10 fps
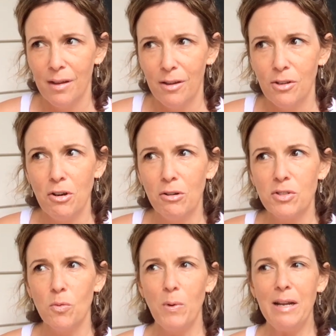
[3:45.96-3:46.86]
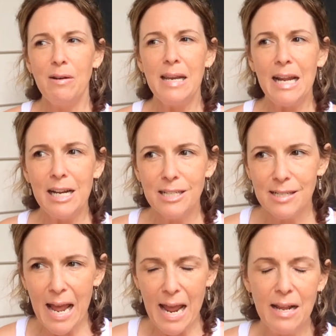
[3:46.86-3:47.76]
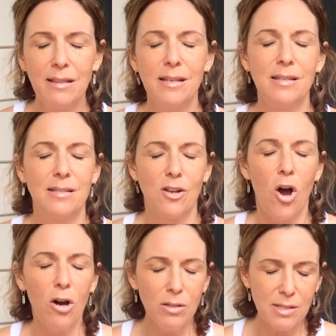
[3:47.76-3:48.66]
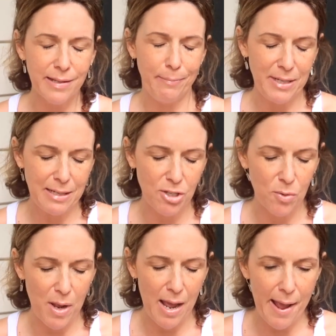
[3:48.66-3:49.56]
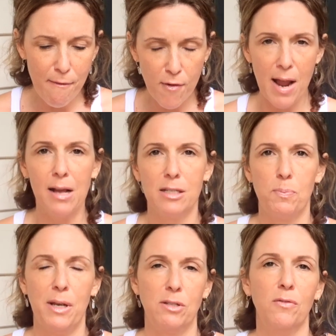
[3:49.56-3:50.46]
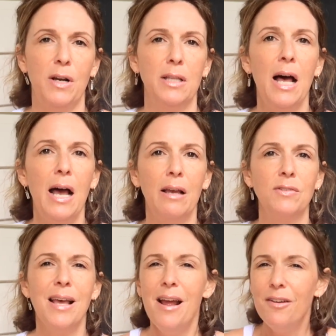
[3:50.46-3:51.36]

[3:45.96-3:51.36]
You know, so we need to take this concept into every aspect of our lives.